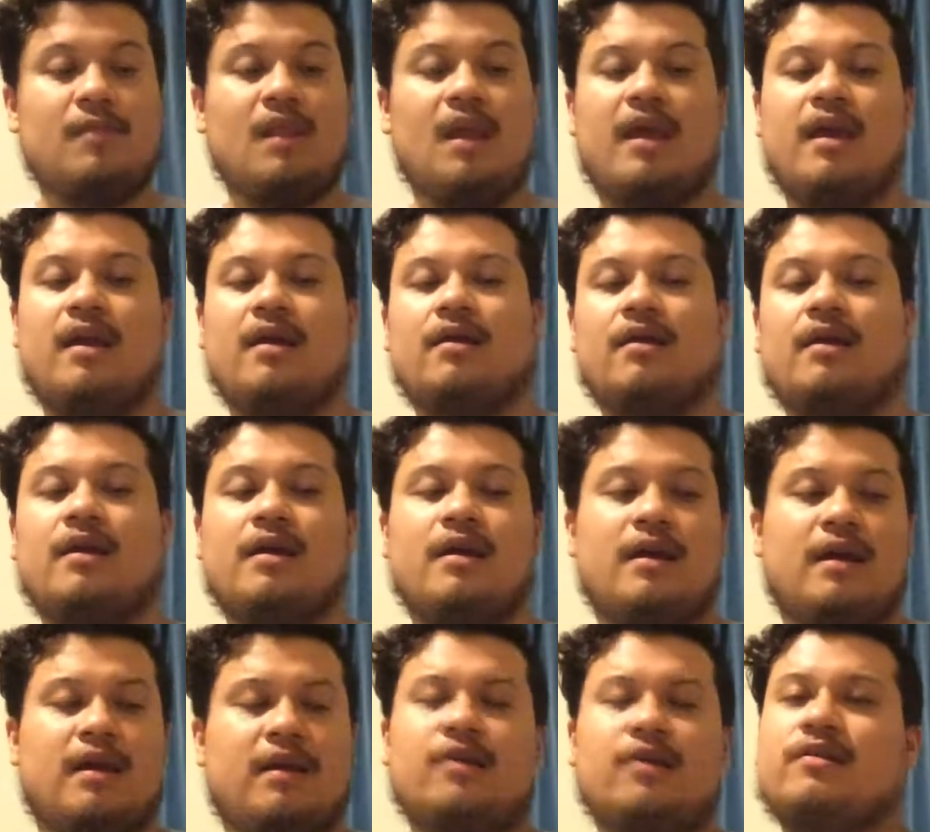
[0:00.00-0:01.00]
And
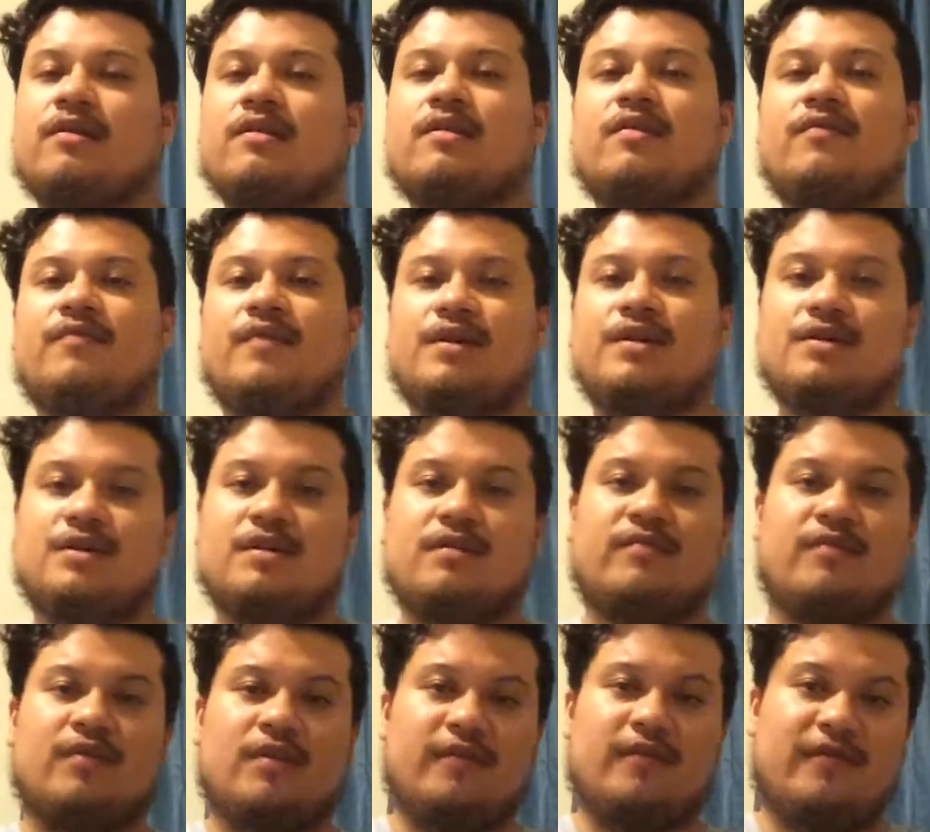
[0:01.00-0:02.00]
he does these conventions
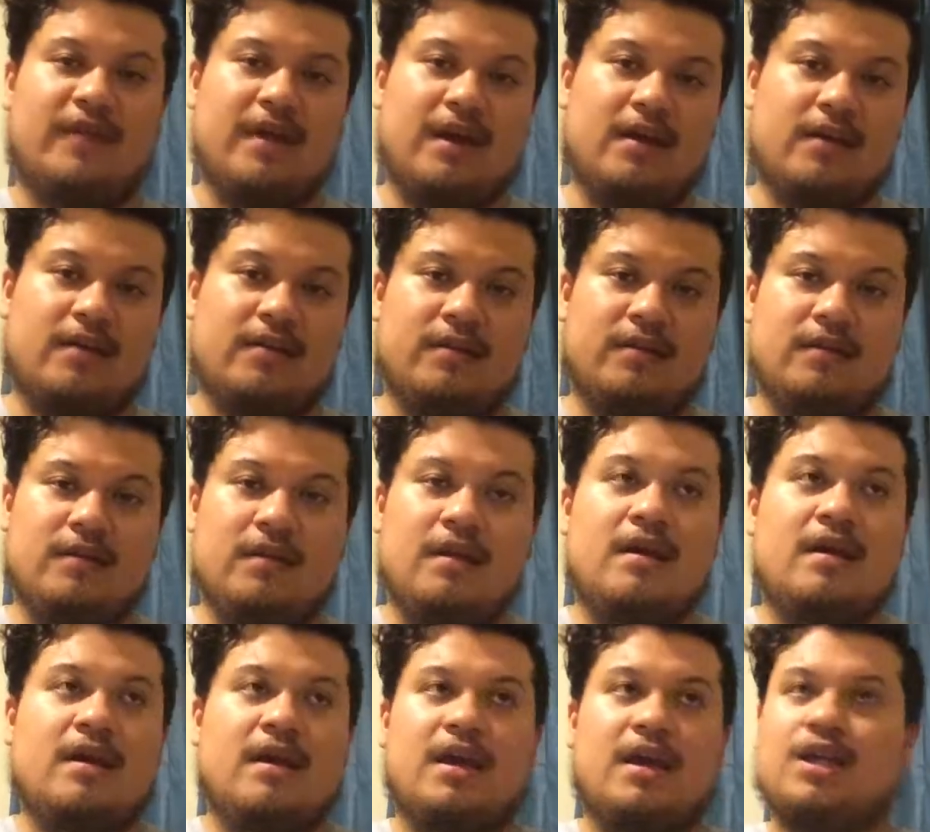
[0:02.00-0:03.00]
for the fans, and
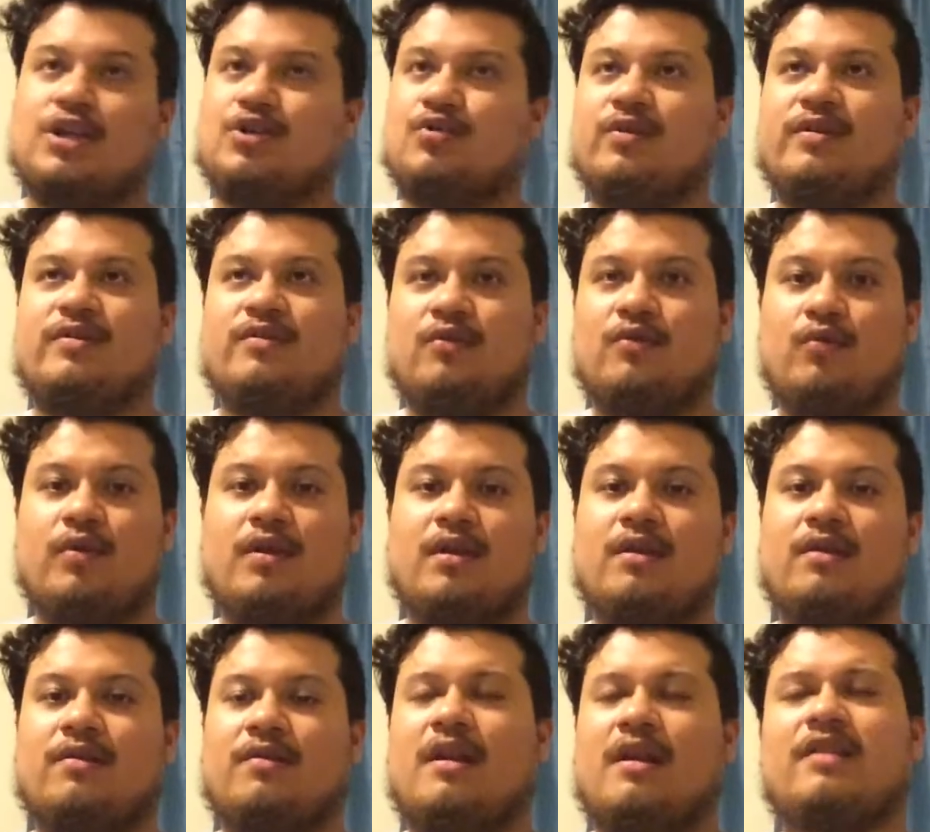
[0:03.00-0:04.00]
he enjoys doing
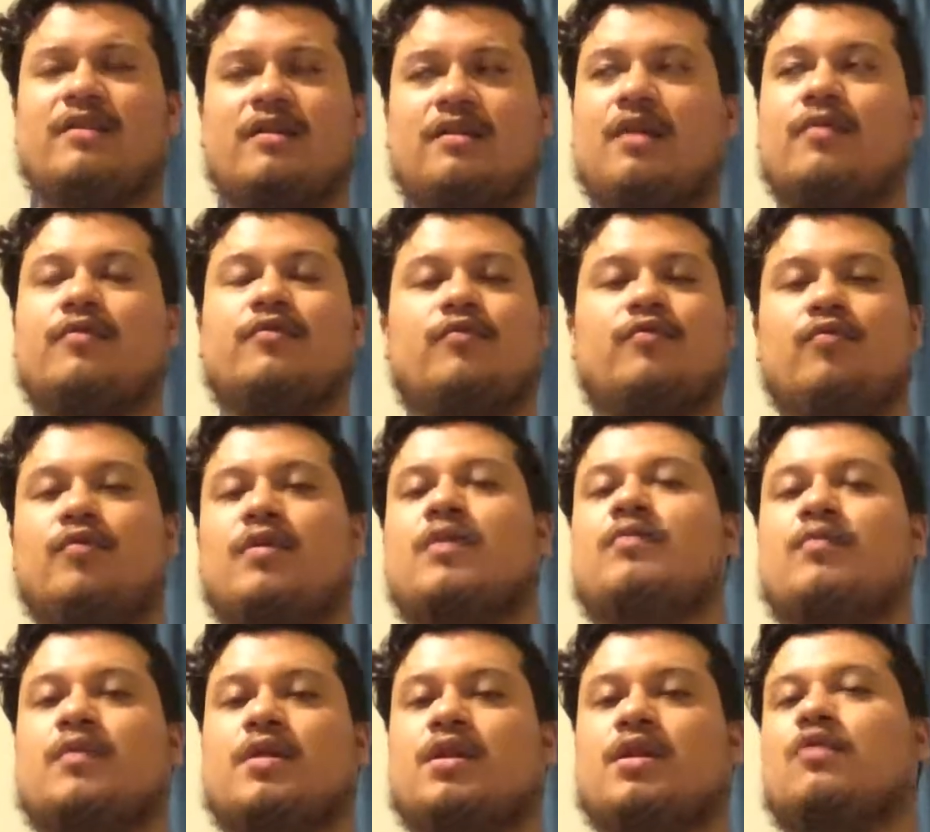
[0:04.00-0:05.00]
this. And I thought that was really,
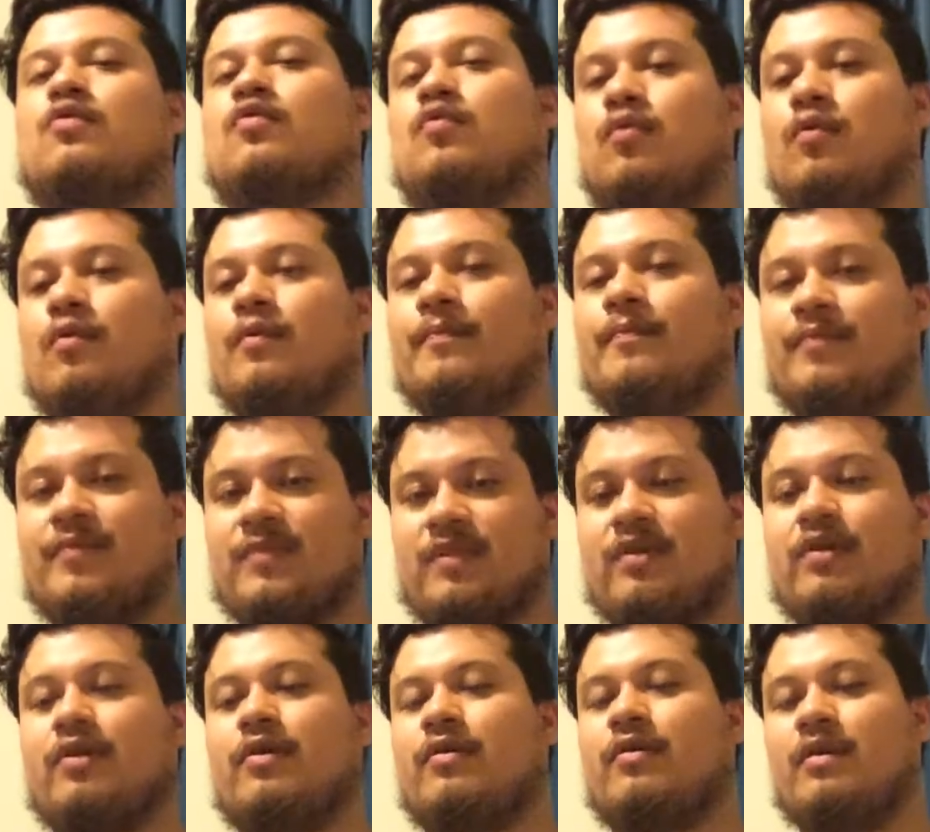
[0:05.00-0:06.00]
really cool.
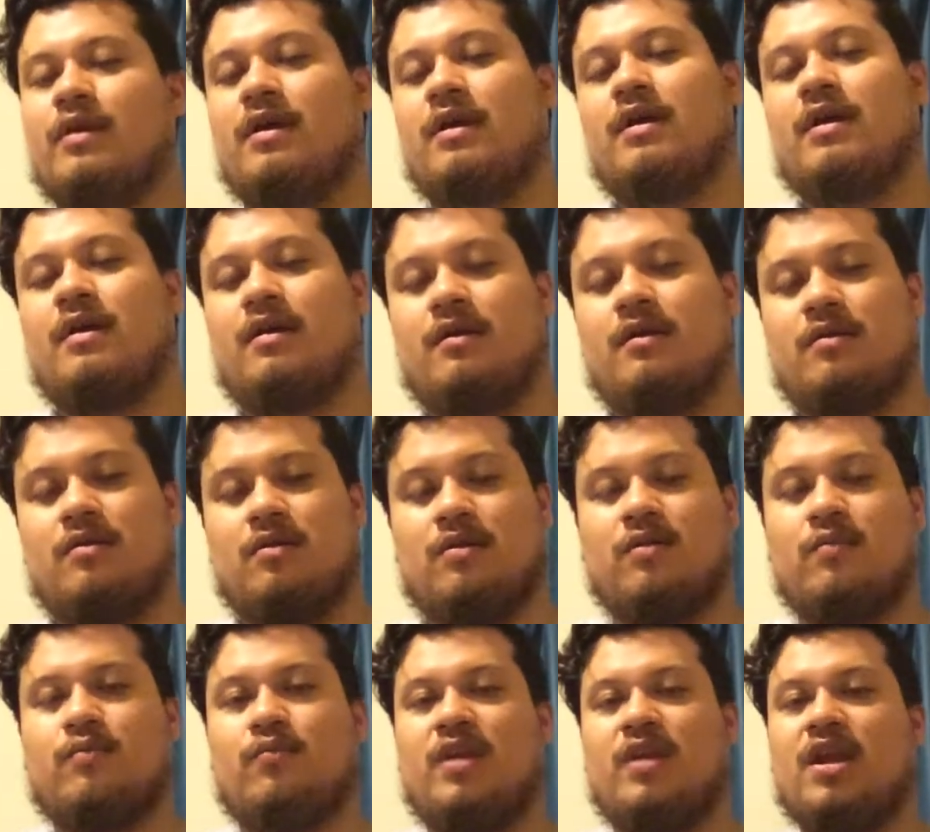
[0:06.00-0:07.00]
So,
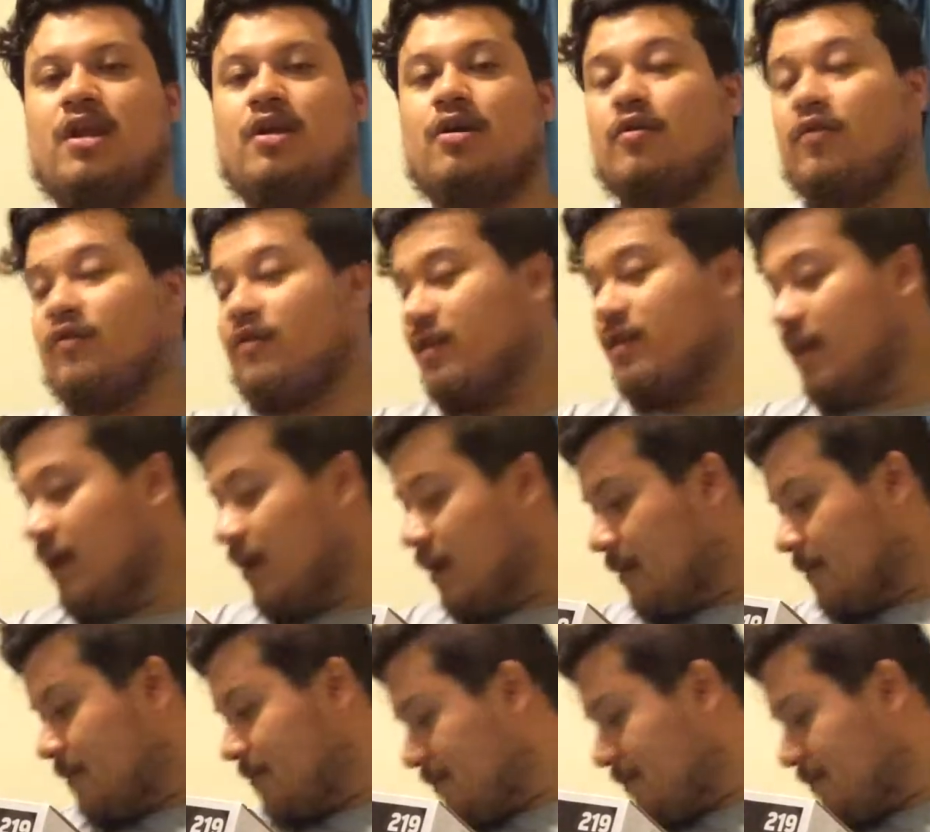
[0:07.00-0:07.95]
neato for that.